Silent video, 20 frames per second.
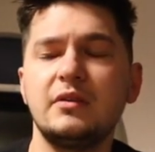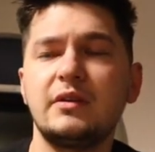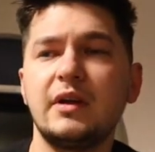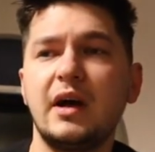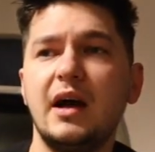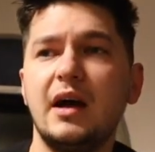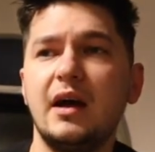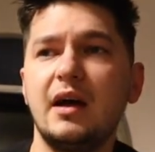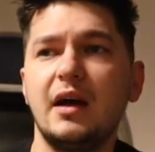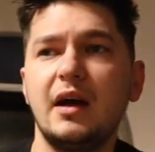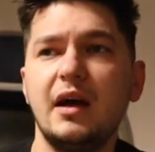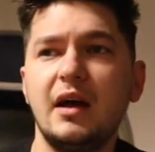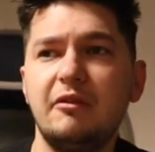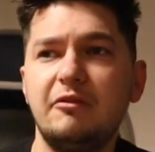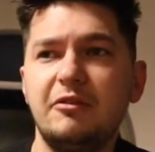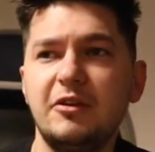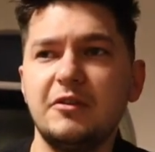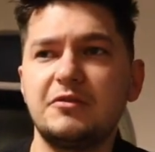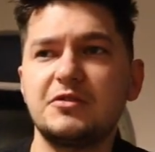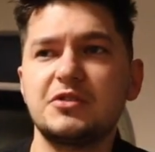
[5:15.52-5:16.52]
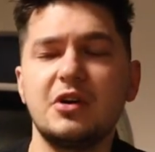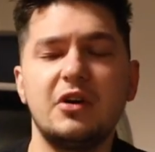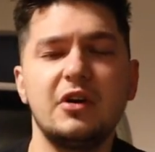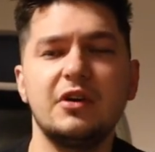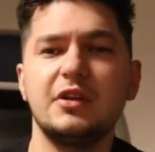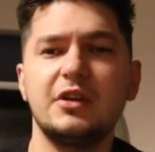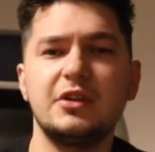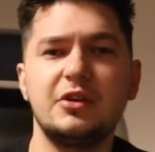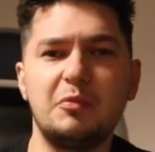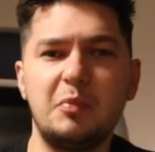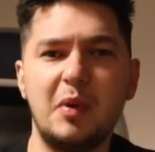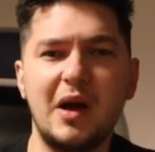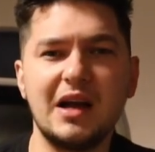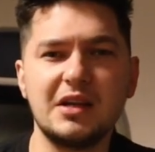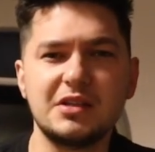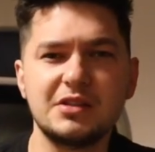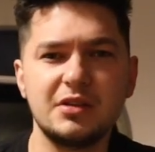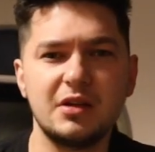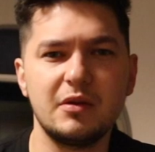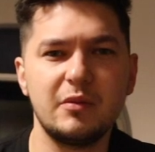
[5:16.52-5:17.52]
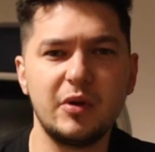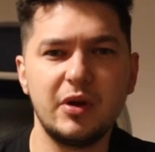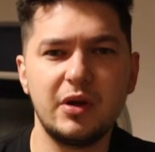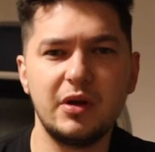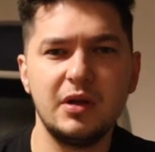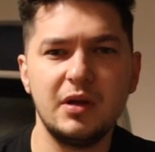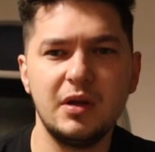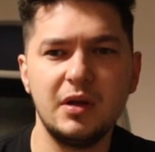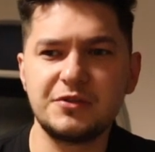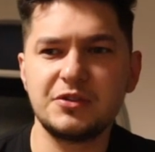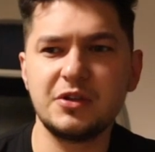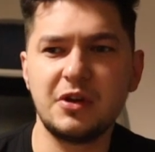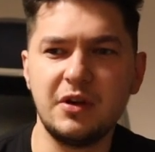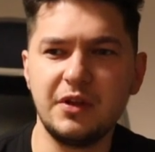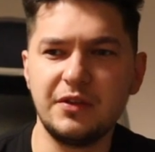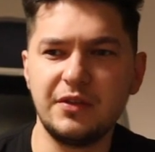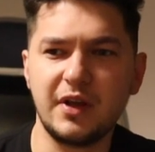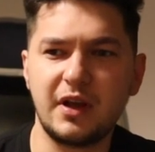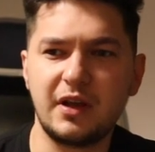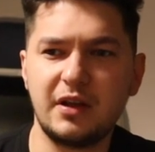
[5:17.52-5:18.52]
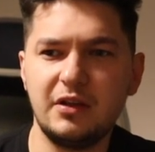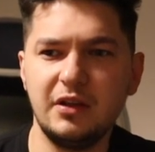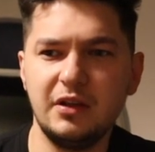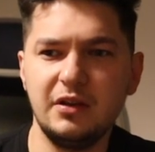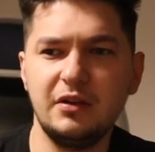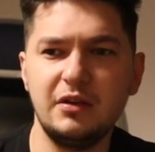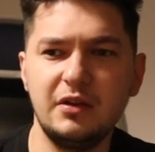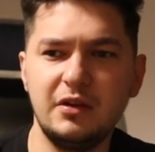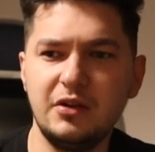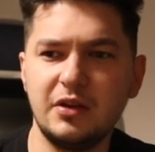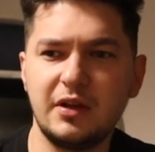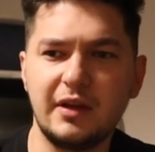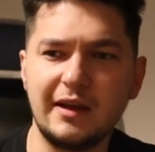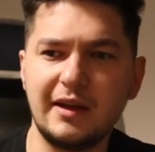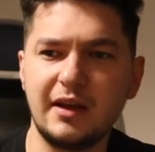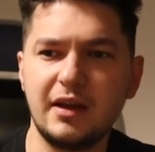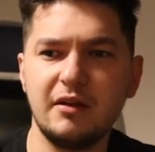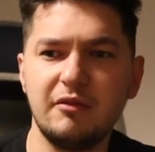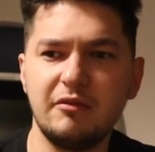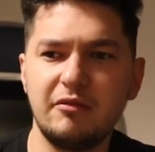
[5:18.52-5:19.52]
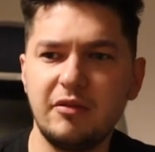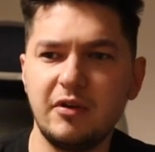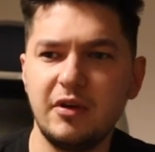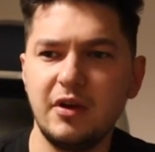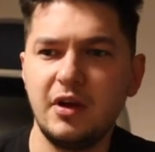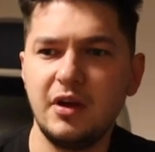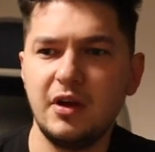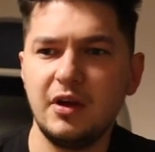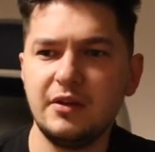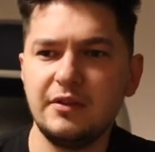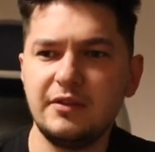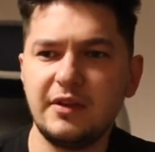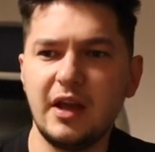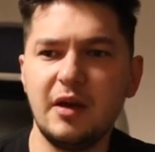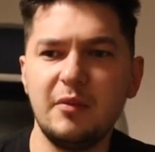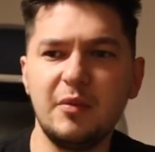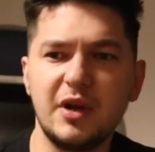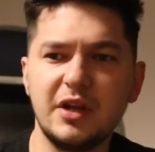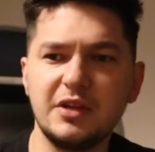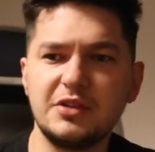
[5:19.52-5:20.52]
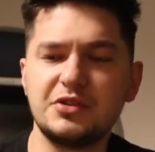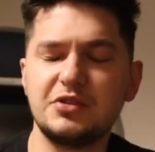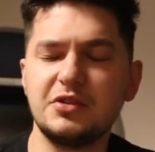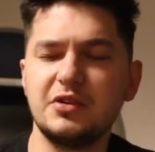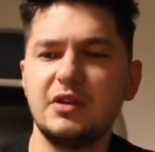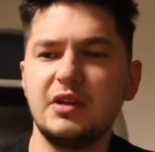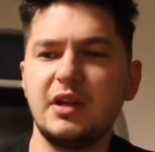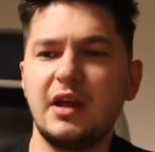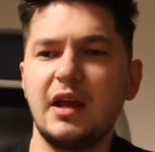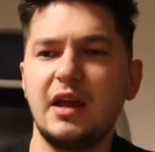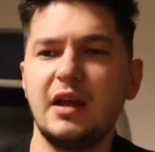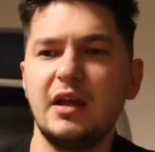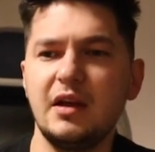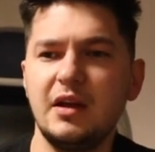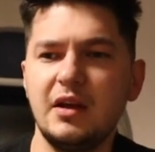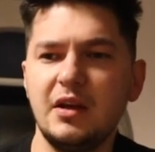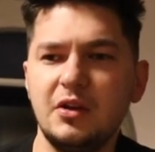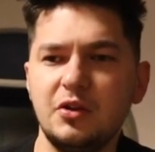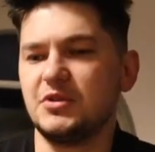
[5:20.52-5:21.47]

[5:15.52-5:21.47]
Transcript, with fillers: that if you have something that you're passionate about, something that can, you can give 10 minutes to a day,